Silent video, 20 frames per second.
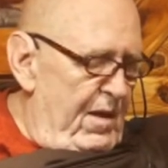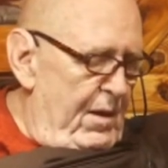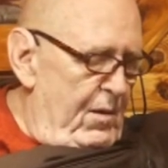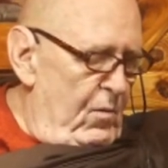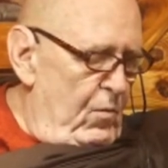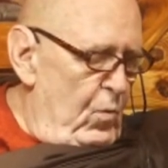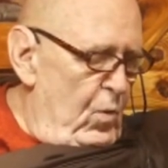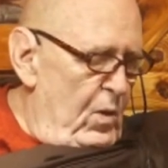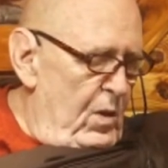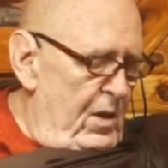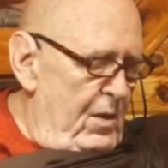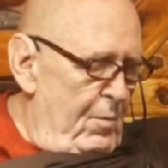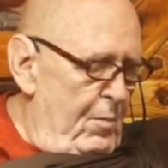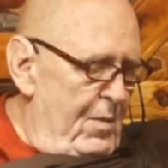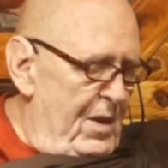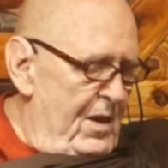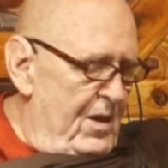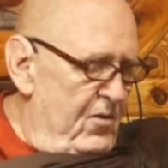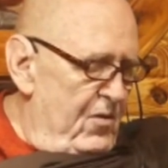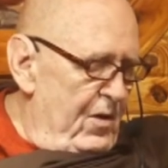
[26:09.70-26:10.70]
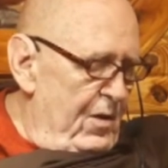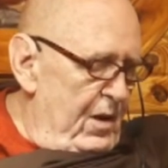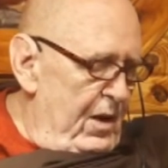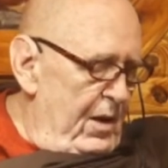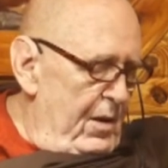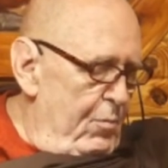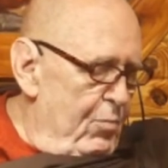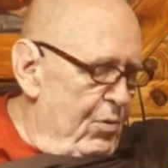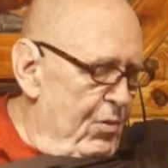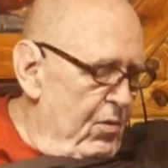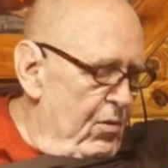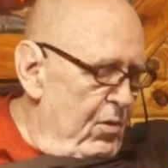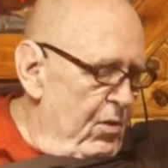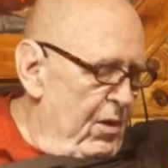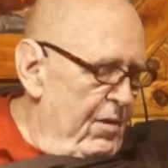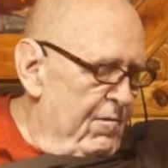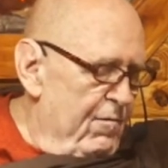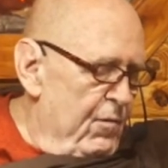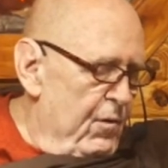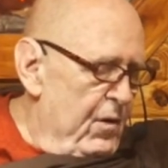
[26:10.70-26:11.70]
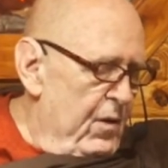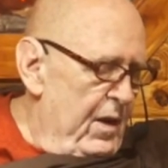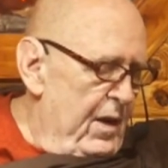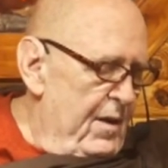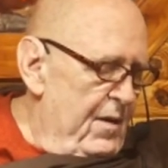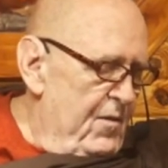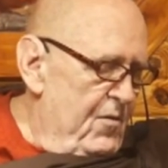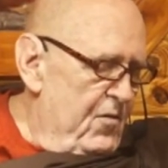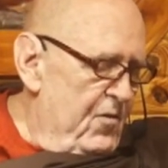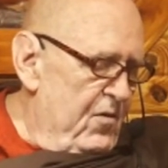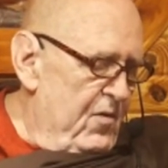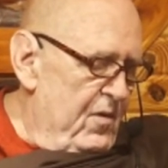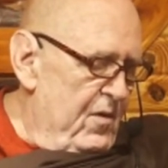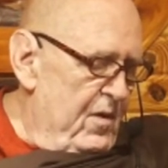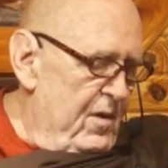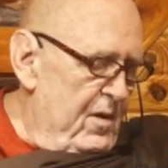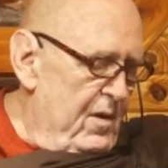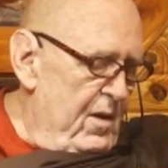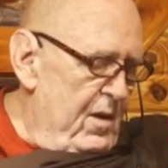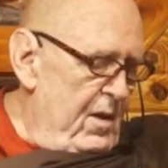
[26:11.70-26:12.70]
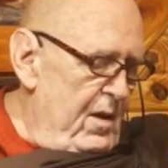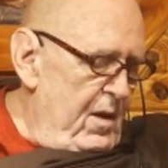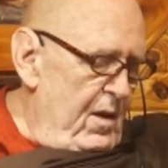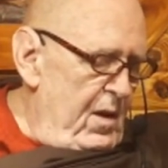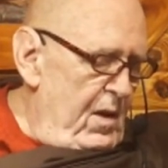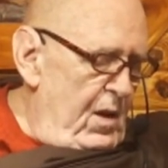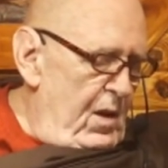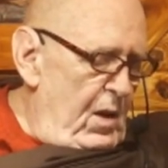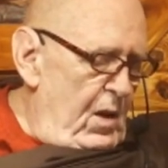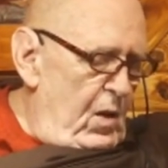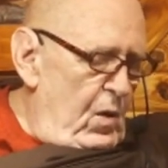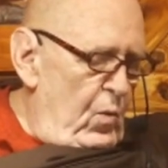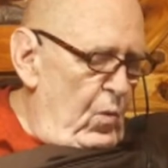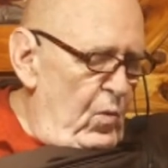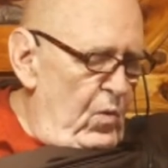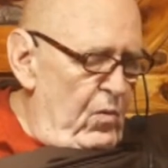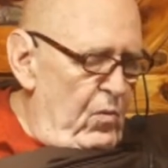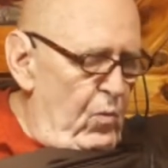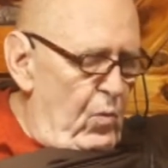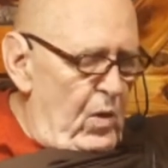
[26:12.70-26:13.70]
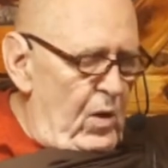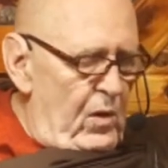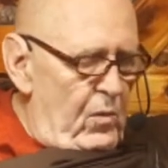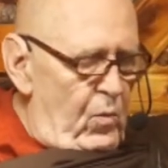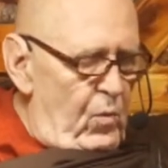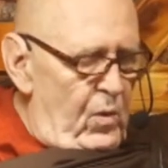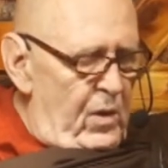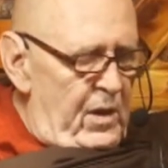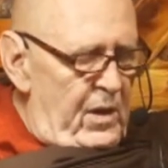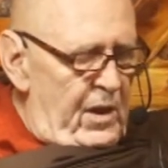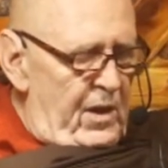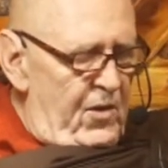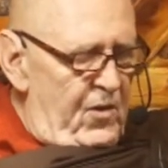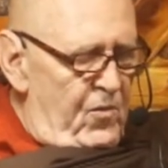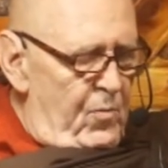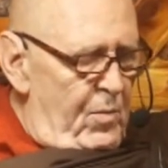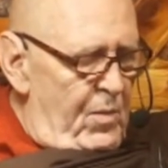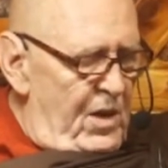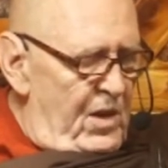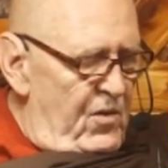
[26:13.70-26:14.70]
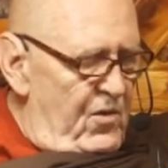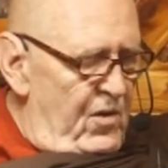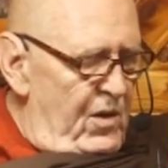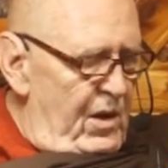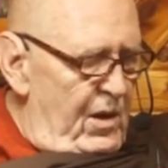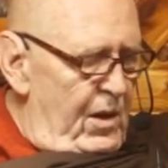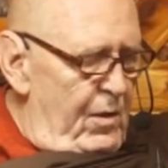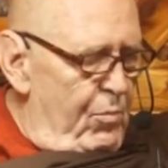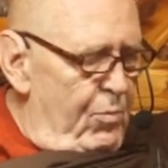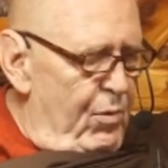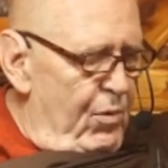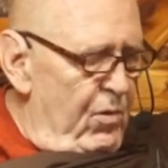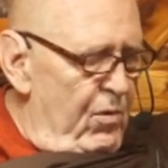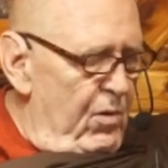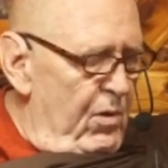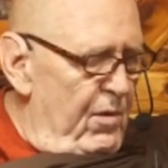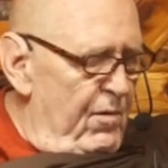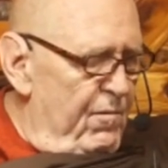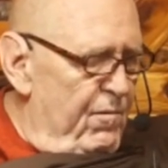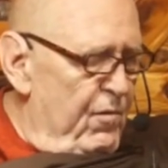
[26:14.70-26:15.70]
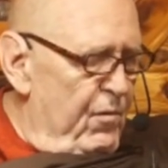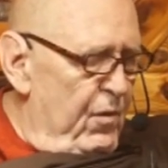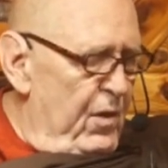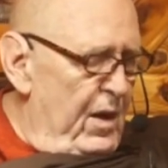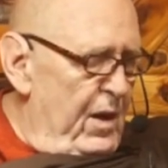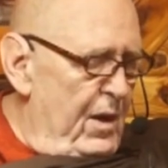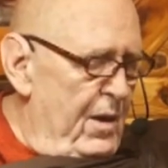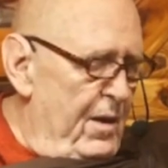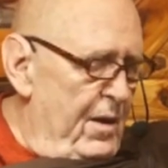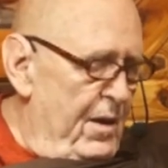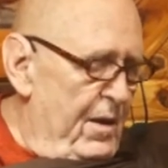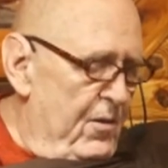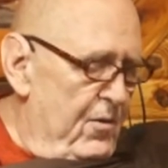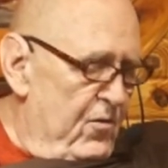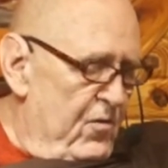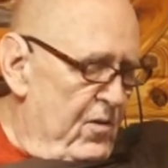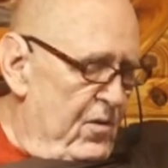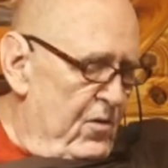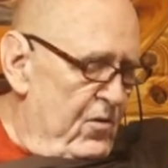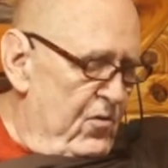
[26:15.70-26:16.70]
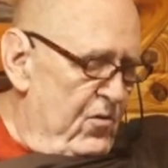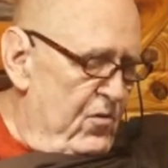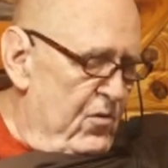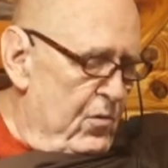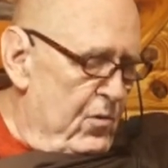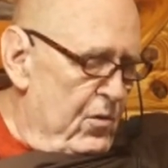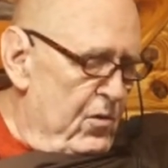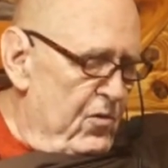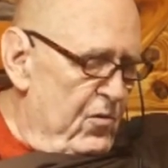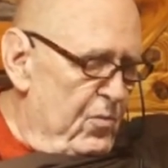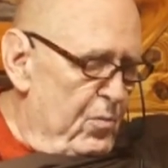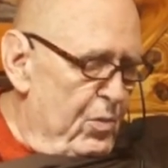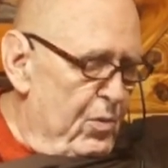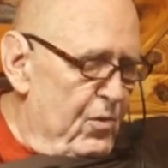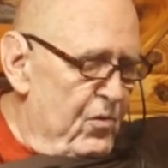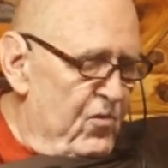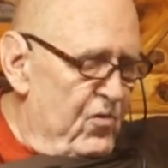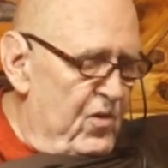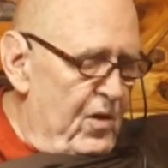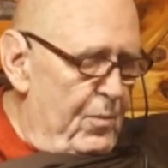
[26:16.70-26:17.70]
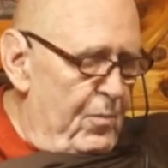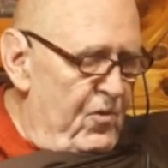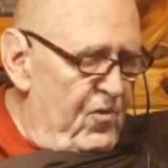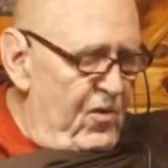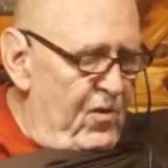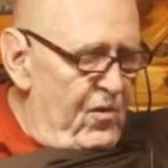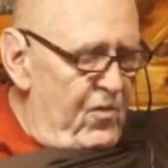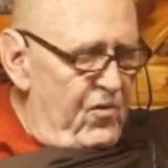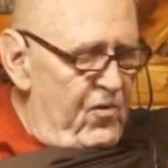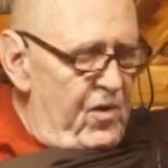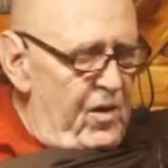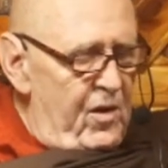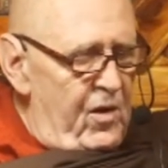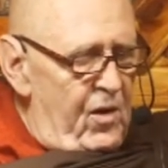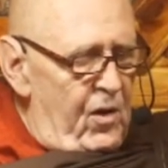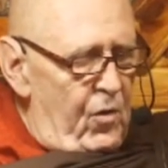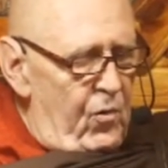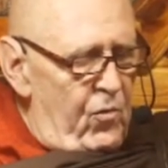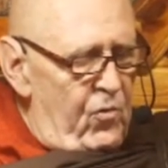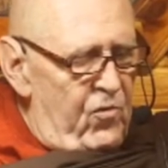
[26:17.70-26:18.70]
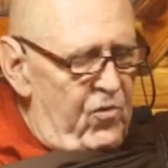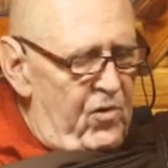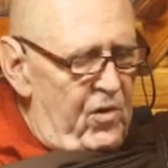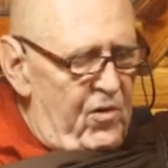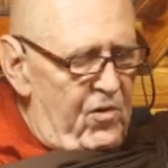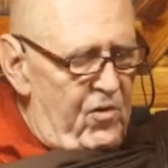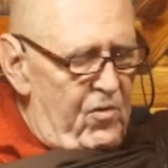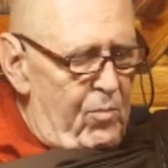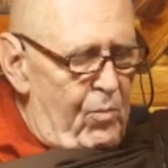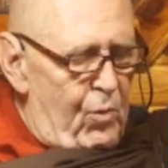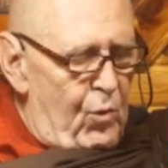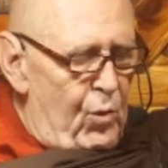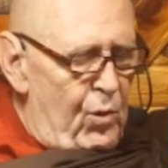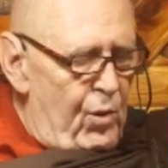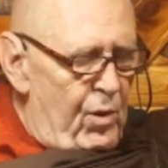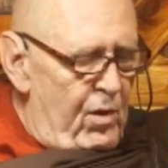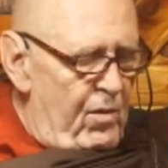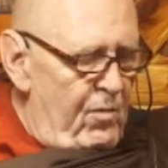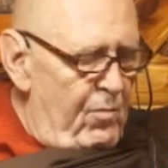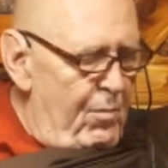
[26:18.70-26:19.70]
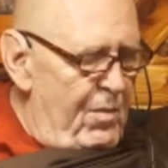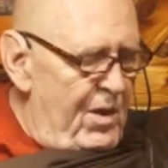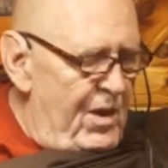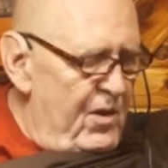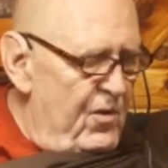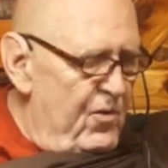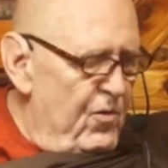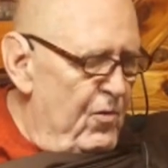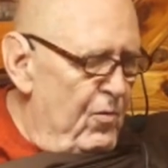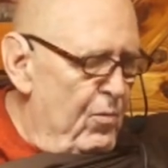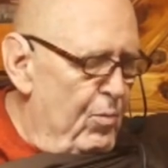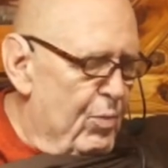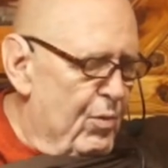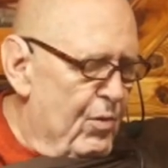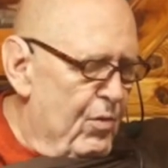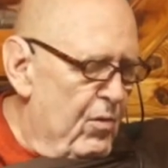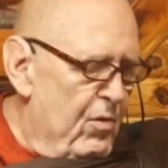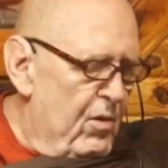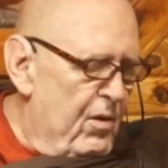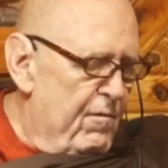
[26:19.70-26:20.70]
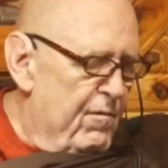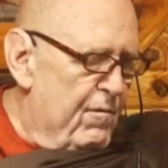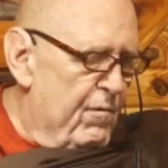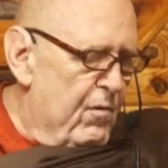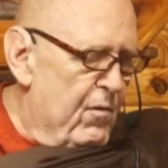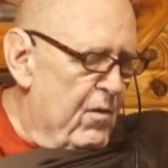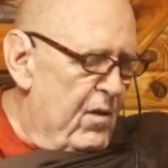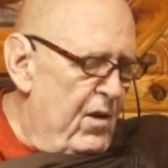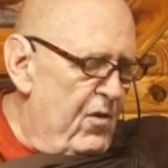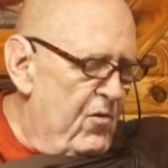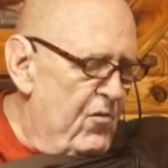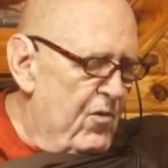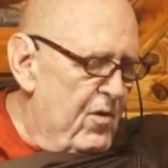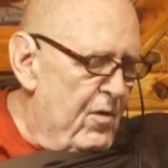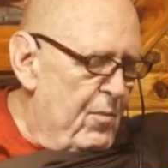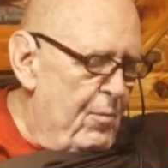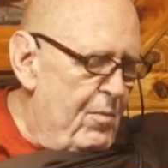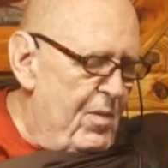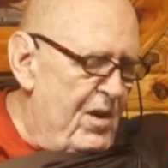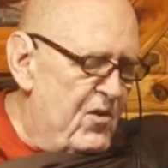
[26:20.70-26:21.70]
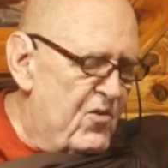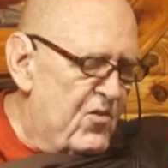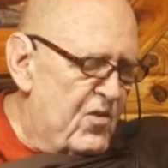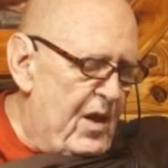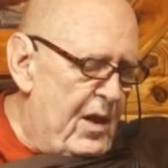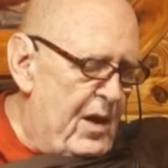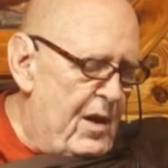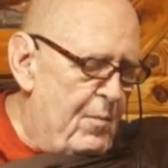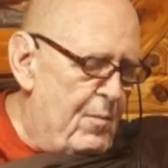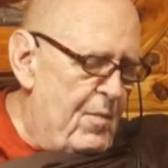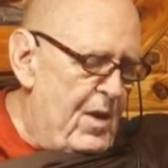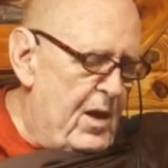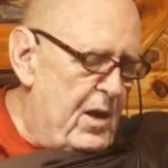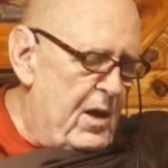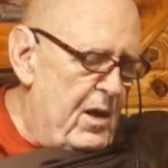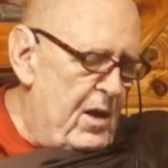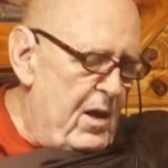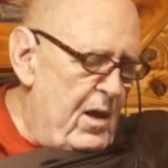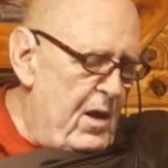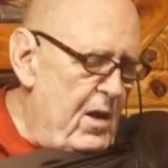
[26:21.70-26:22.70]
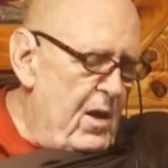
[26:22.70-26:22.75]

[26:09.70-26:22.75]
that one mentally proliferates with what one has mentally proliferated as the source perceptions and notions born of mental proliferation beset a man